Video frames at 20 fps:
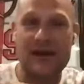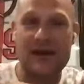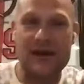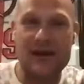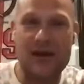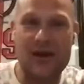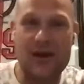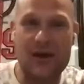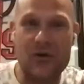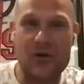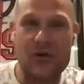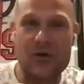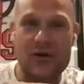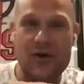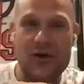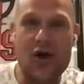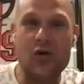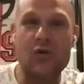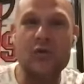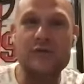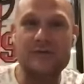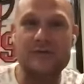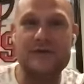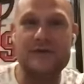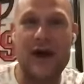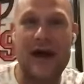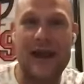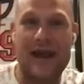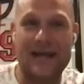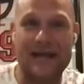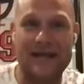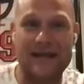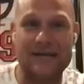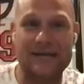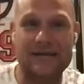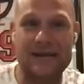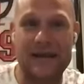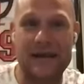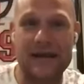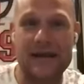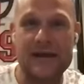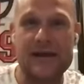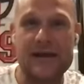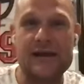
you know, owns that LLC.